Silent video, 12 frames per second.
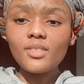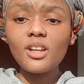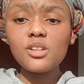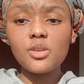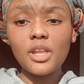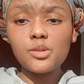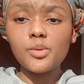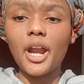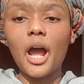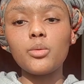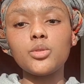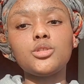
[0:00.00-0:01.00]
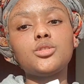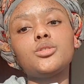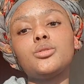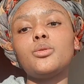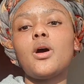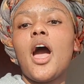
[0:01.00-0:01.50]
So that's what I would
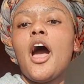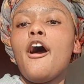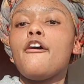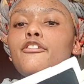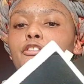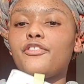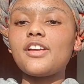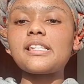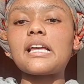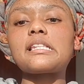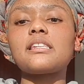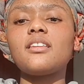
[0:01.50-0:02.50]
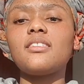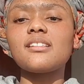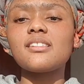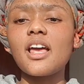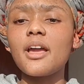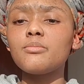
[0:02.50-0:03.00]
do. For physics, the
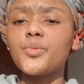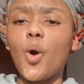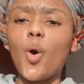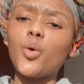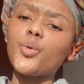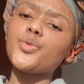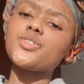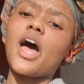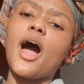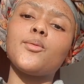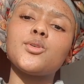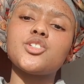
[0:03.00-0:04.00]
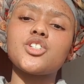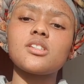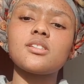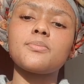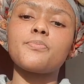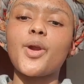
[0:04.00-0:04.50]
same goes. I would
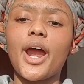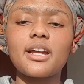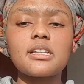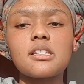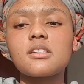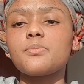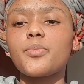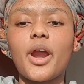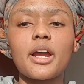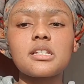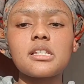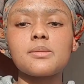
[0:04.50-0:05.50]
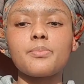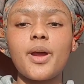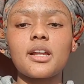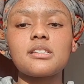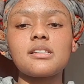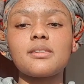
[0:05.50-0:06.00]
just practice
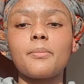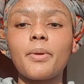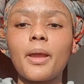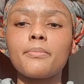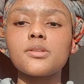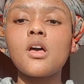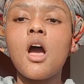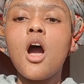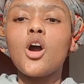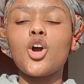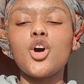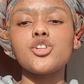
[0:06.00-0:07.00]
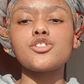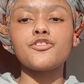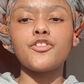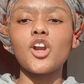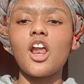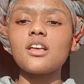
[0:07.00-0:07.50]
the papers, because
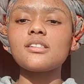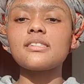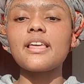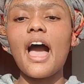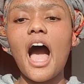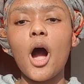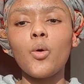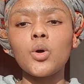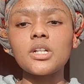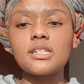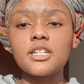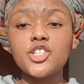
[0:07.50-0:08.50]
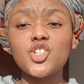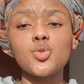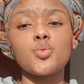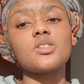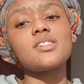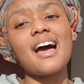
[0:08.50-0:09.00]
for last year our teachers
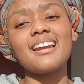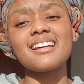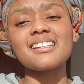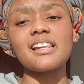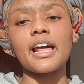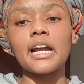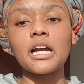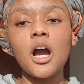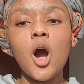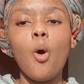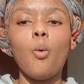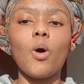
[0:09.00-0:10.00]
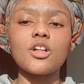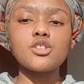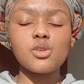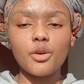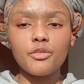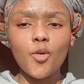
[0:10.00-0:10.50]
would tell us like what
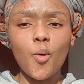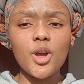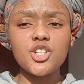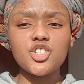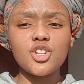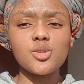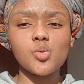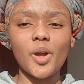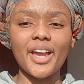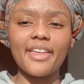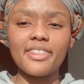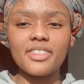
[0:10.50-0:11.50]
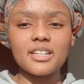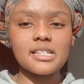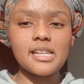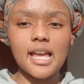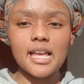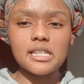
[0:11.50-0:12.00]
sort of questions were in the
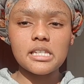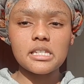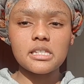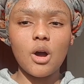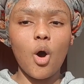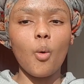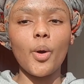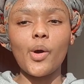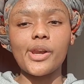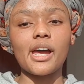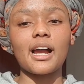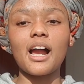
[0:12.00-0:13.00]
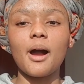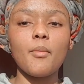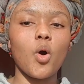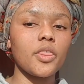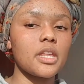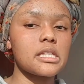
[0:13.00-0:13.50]
test or were gonna come
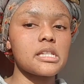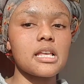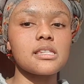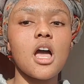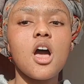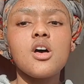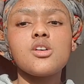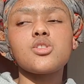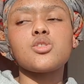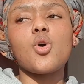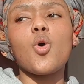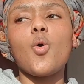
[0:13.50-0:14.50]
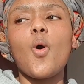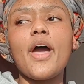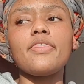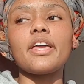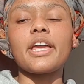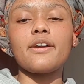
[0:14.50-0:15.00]
on the test. So,
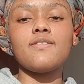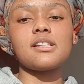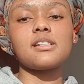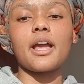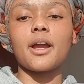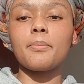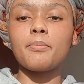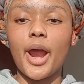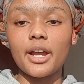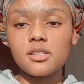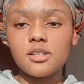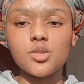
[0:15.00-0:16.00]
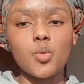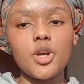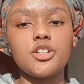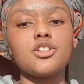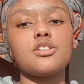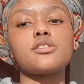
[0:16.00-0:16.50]
and they gave us like practice
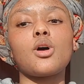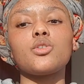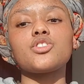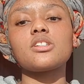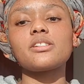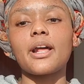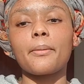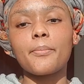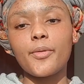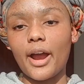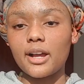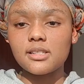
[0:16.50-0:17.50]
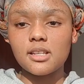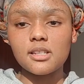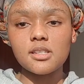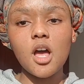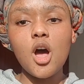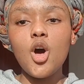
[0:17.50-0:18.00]
questions, so I would just like
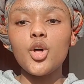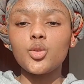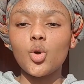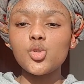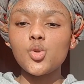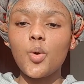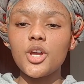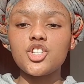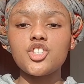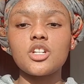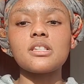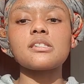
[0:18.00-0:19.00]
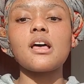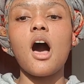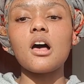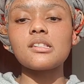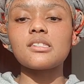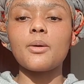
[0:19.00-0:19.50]
practice those questions,
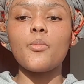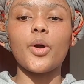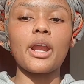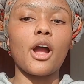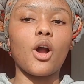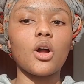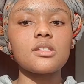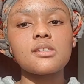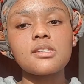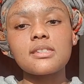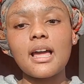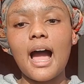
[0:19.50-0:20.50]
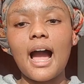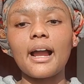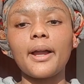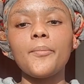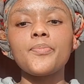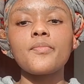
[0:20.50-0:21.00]
ask them when I got stuck,